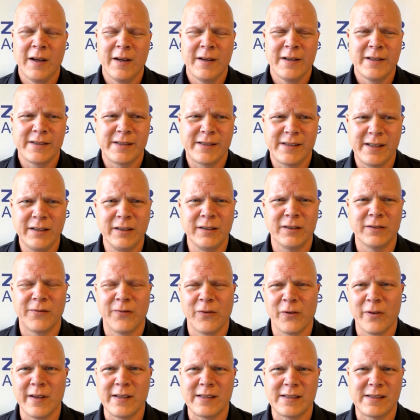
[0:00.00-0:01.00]
still
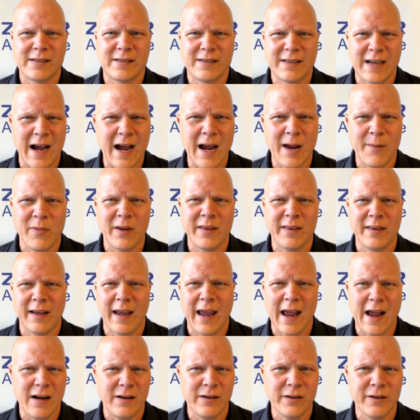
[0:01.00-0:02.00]
for this time on the
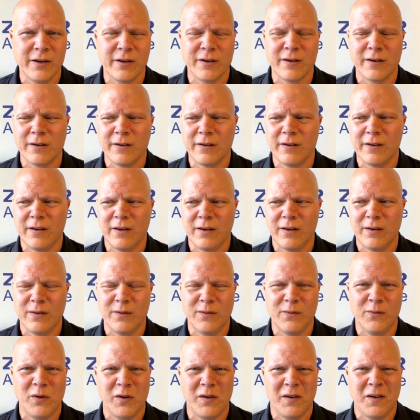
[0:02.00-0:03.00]
calendar,
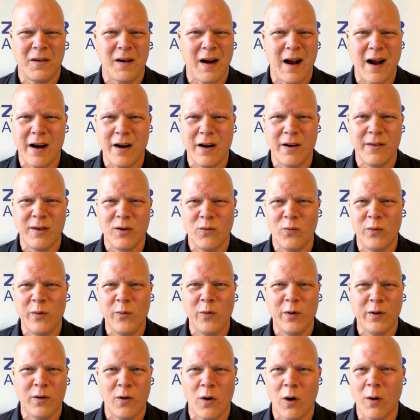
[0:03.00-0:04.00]
we're higher than we
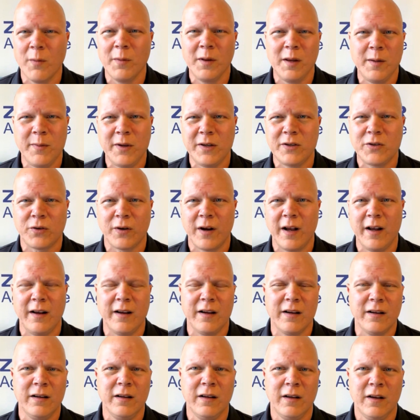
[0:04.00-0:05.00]
would normally be
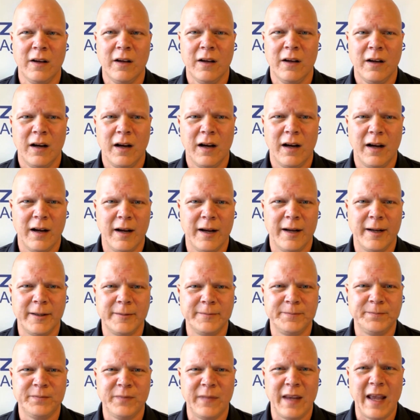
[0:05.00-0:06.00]
trading
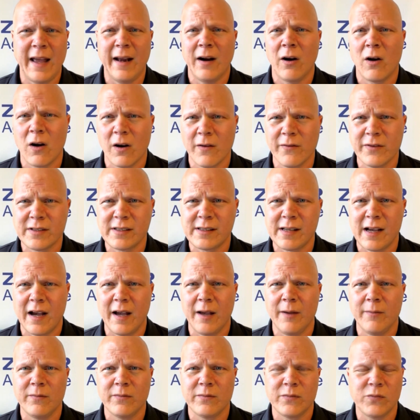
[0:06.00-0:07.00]
at harvest
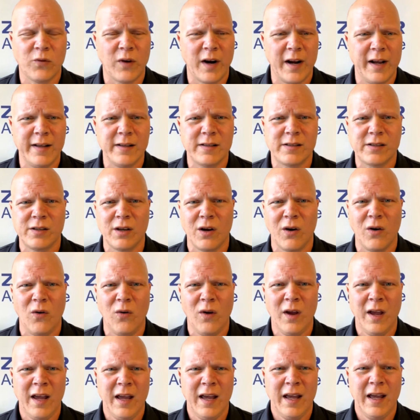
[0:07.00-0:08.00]
time, right?
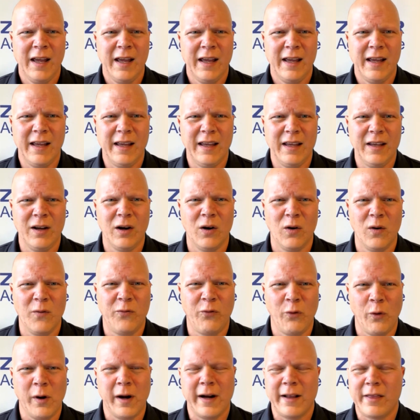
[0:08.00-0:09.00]
So you know,
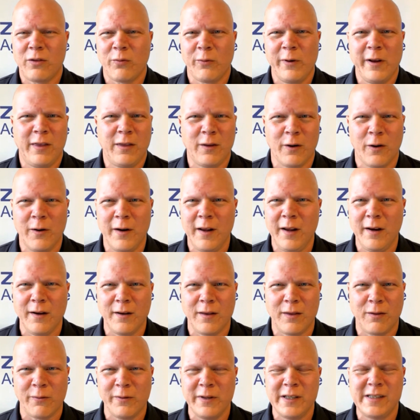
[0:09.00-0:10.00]
if we're at 330
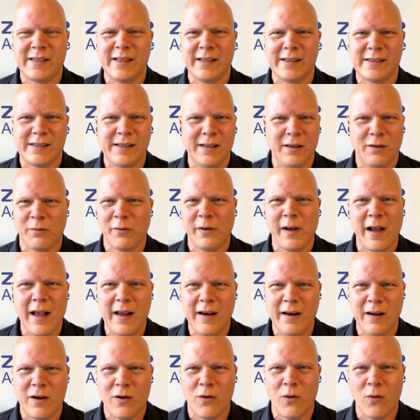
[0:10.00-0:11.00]
to 360,
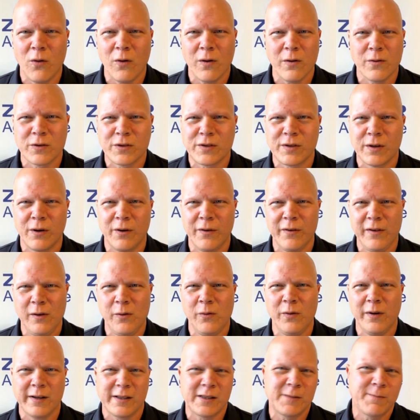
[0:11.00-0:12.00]
380 corn or so,
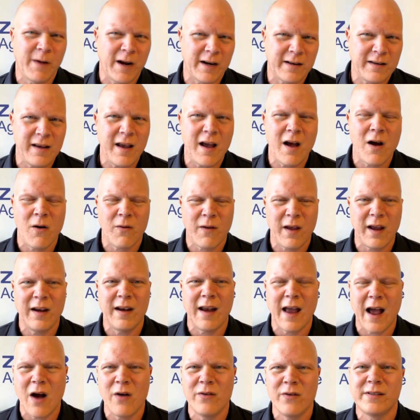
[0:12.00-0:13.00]
you would expect, yeah, okay,
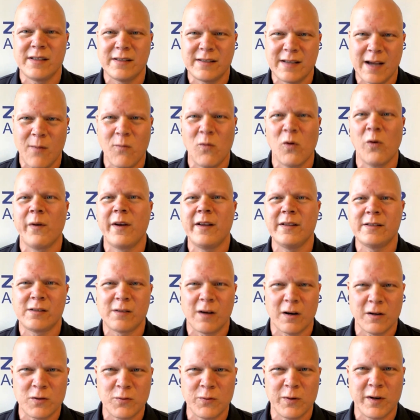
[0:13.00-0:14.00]
now is the time where we can
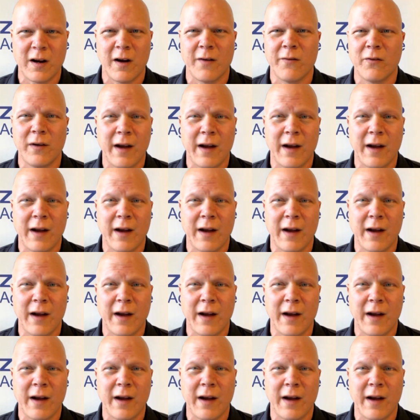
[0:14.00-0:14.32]
start to recover